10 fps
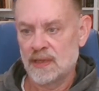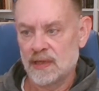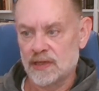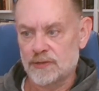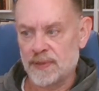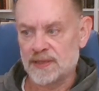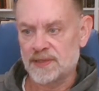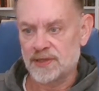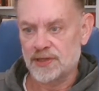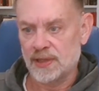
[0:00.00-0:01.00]

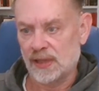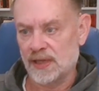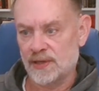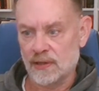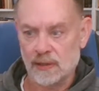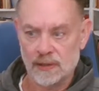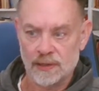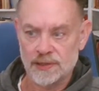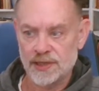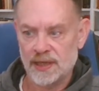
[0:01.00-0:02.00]
especially her
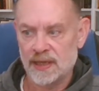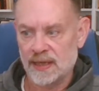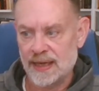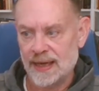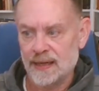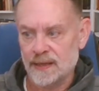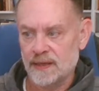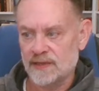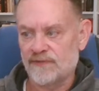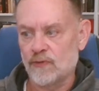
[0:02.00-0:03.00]
clergy and
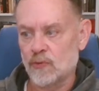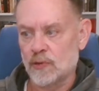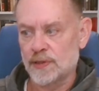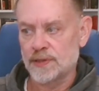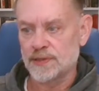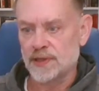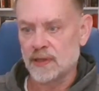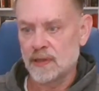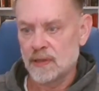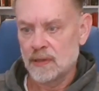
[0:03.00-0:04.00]
candidates for orders,
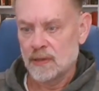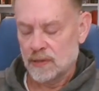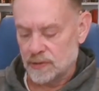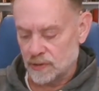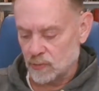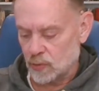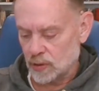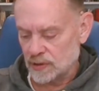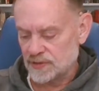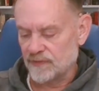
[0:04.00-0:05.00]
to the
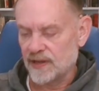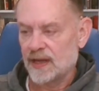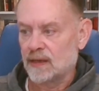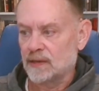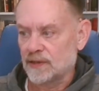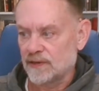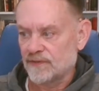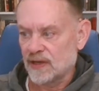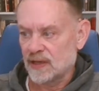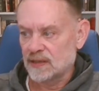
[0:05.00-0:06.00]
works of the elder
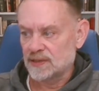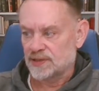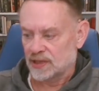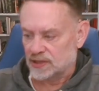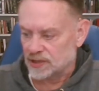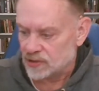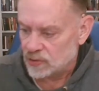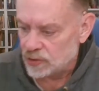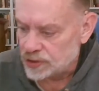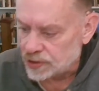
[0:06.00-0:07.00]
divines such as
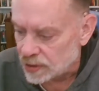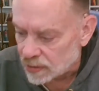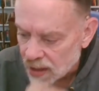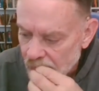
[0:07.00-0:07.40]
Usher,